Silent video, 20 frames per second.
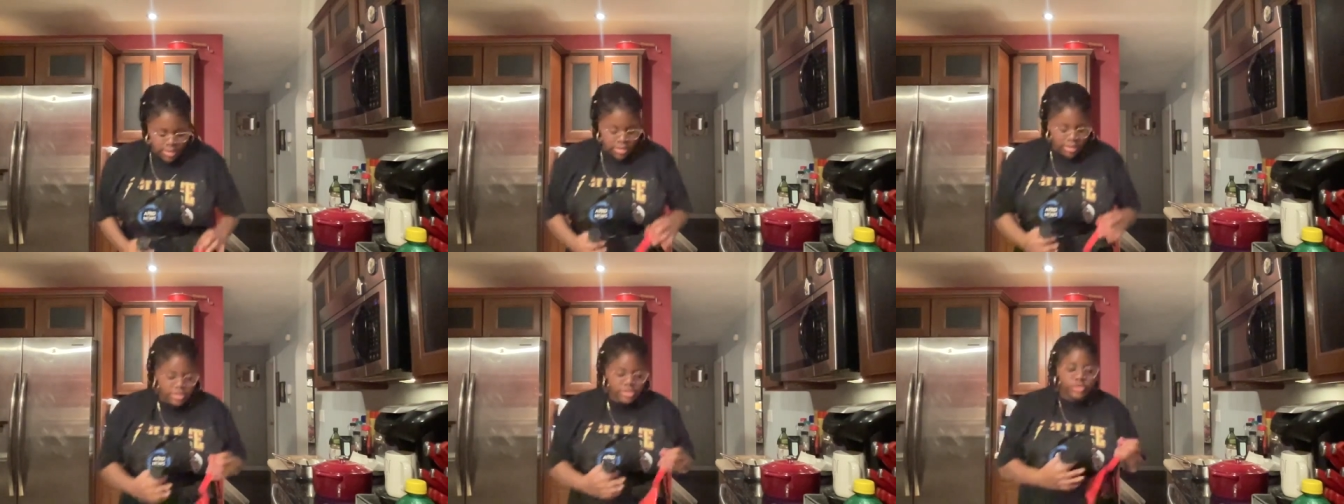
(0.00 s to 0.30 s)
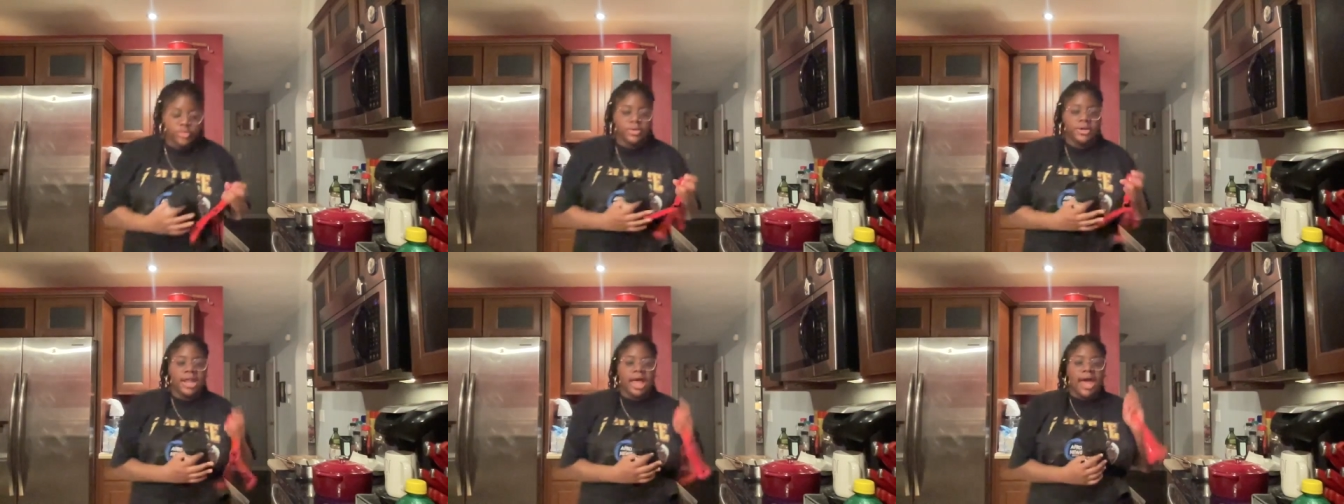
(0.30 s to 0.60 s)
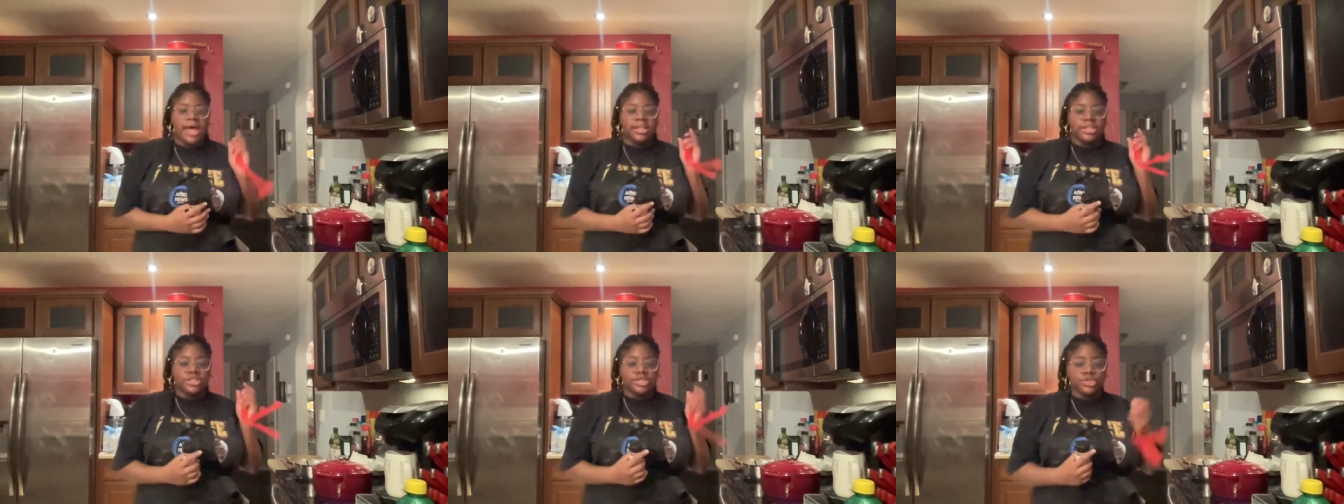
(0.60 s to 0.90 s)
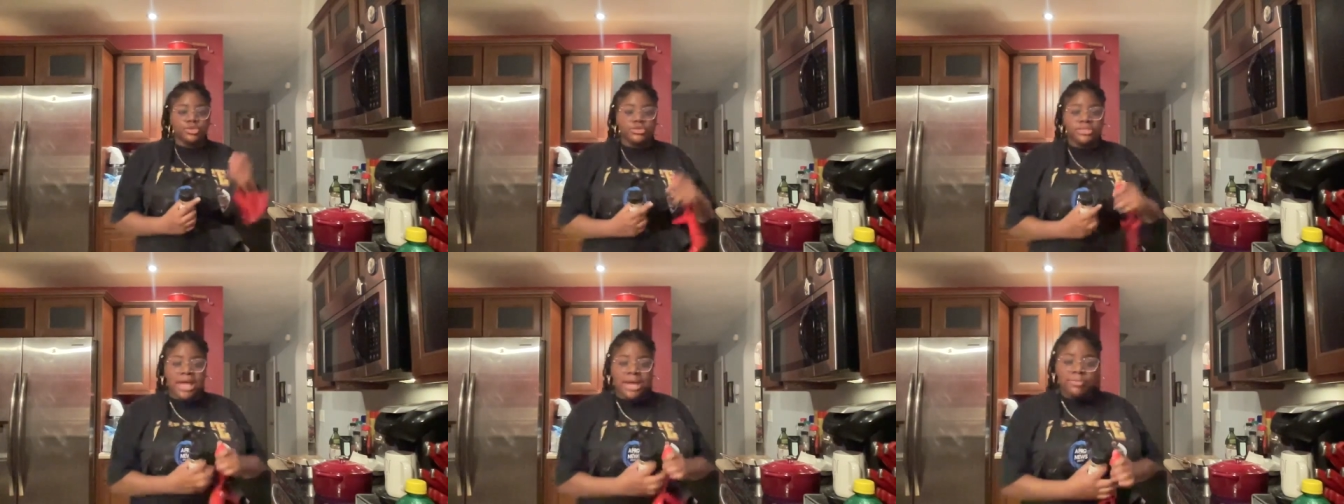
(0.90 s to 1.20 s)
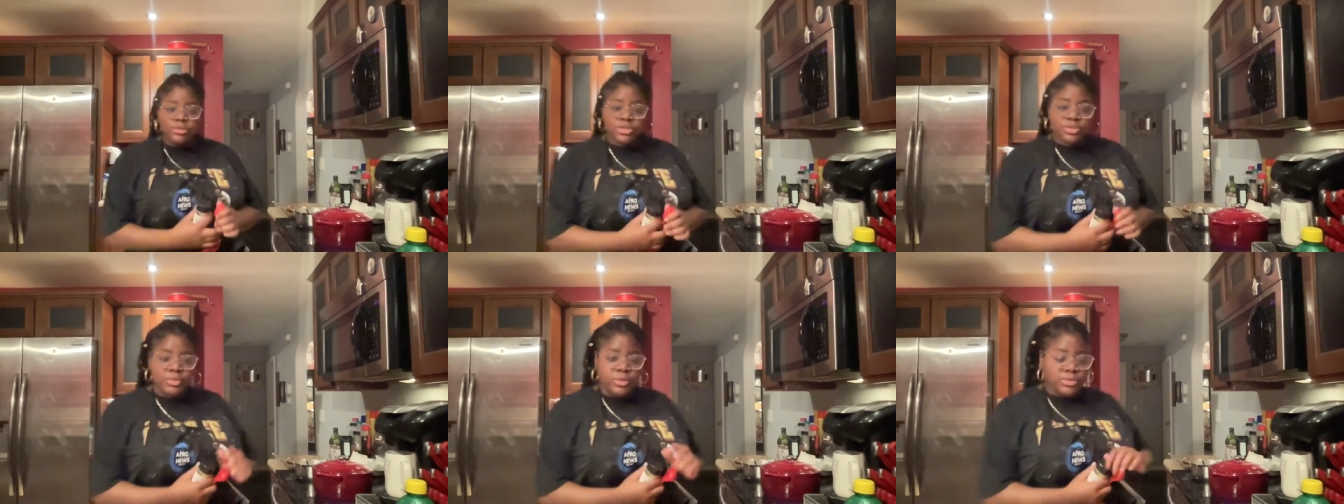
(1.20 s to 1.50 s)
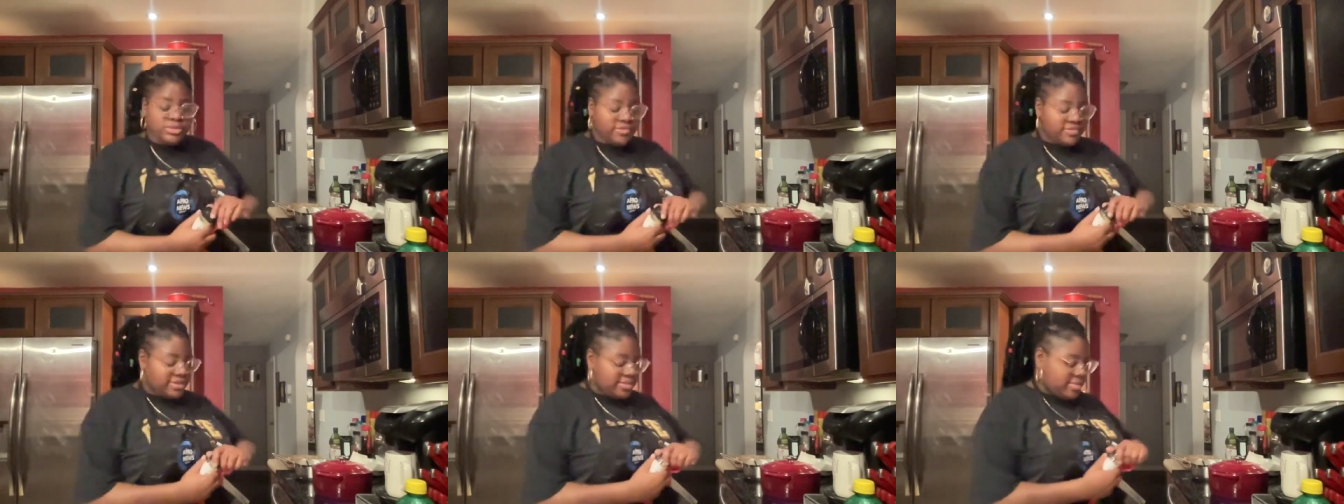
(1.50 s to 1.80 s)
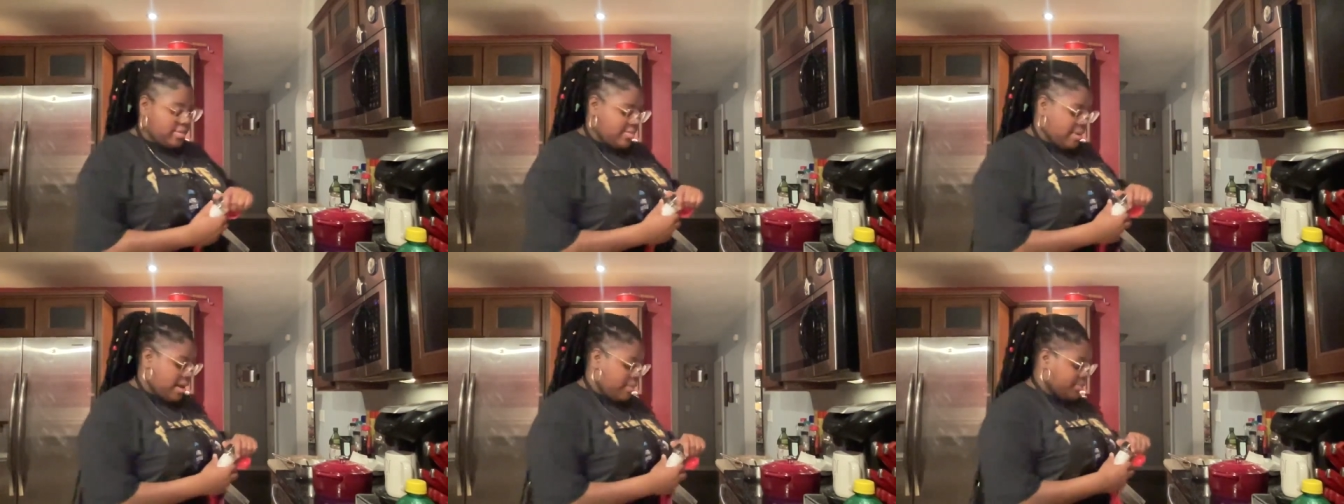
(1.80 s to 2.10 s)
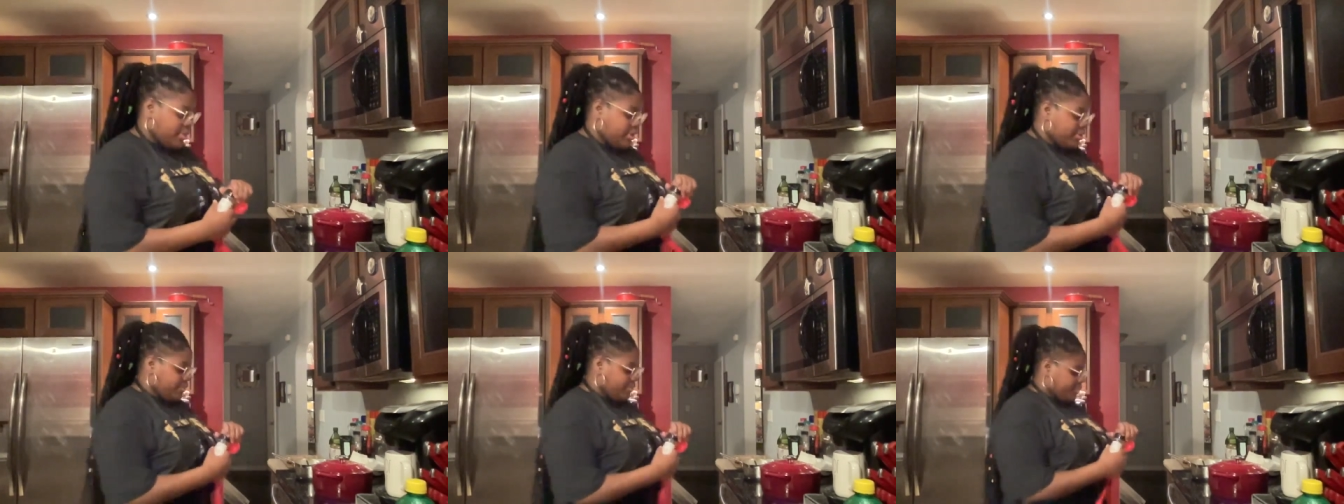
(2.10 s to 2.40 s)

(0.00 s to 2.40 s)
So we're going to add in 2 tablespoons of lemon pepper.